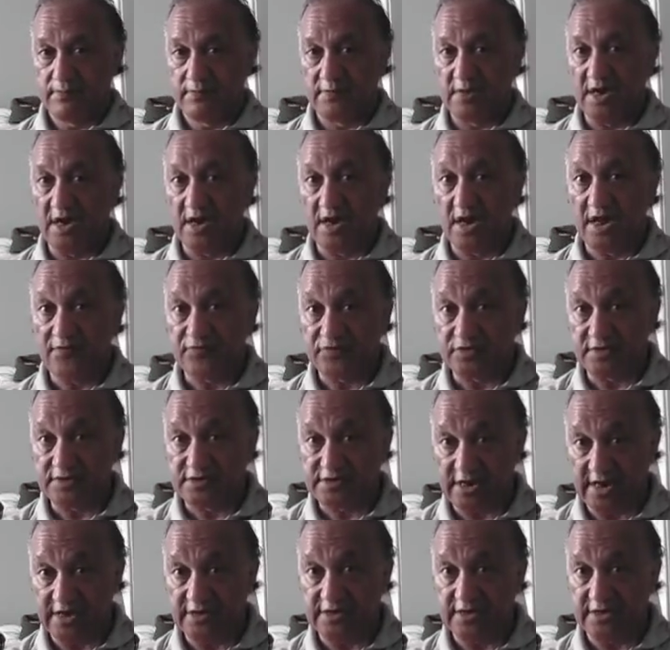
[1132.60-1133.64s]
I have to
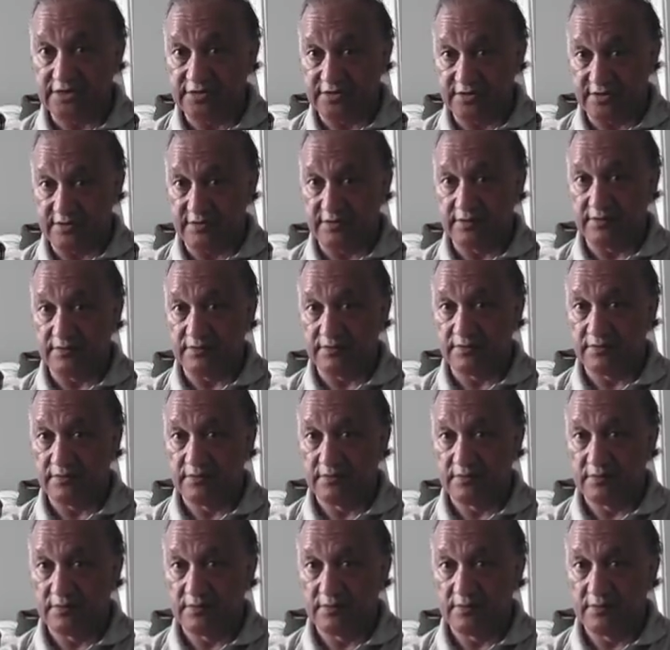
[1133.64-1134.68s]
say that to you
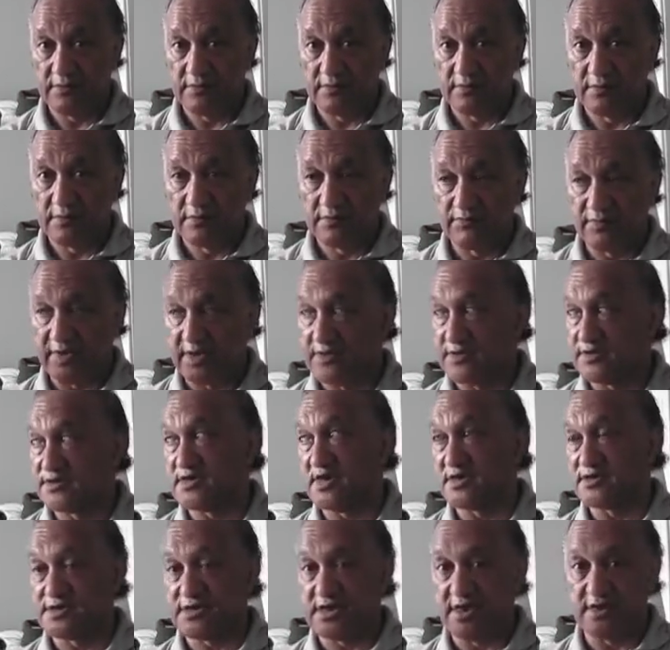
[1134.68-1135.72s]
because
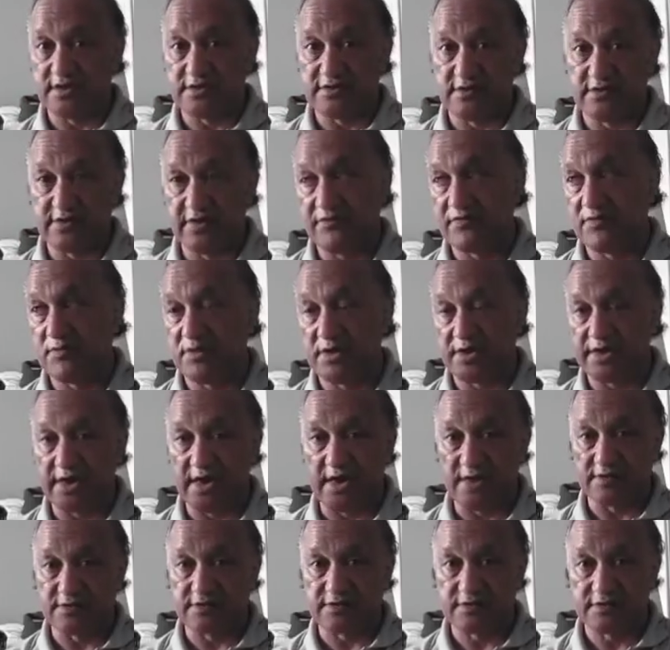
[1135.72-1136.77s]
I say it to everybody
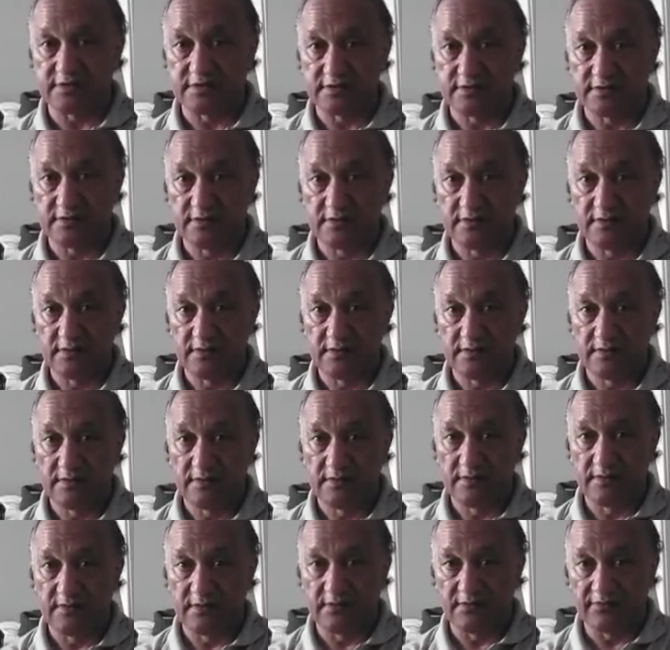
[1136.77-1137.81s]
else,
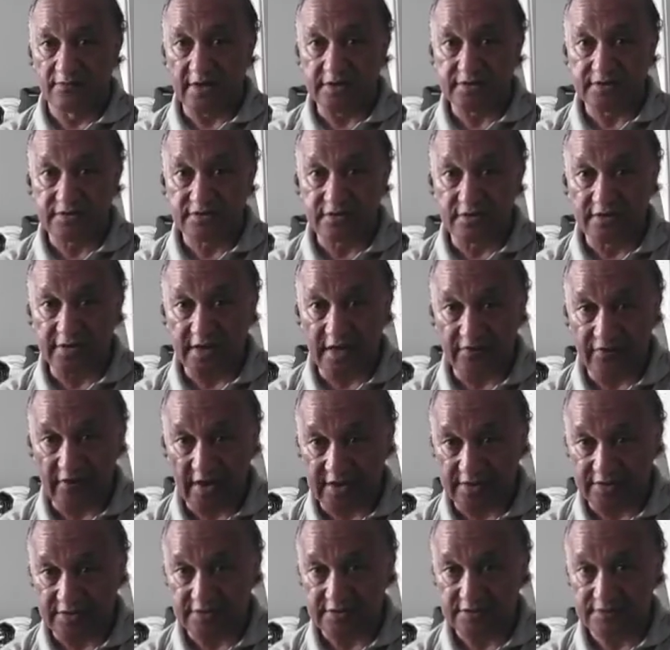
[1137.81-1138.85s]
right to their
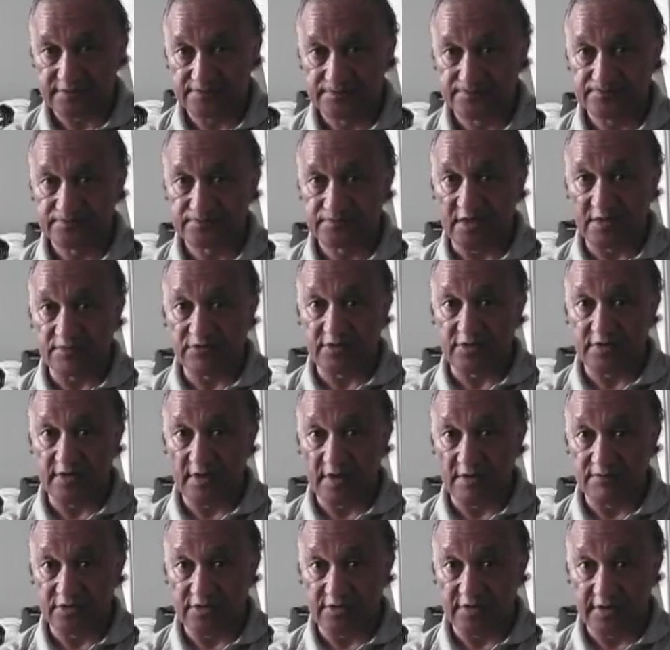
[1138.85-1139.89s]
face. I'm
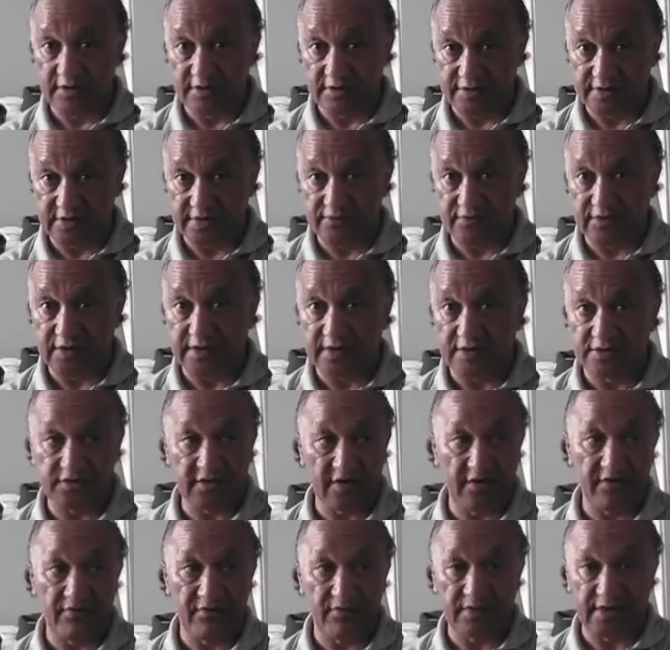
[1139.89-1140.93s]
doing it on this video so
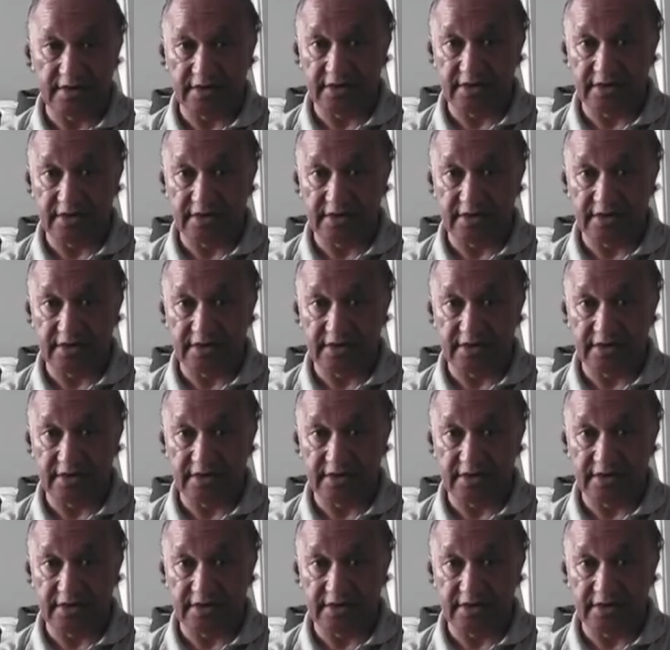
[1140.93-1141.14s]
everybody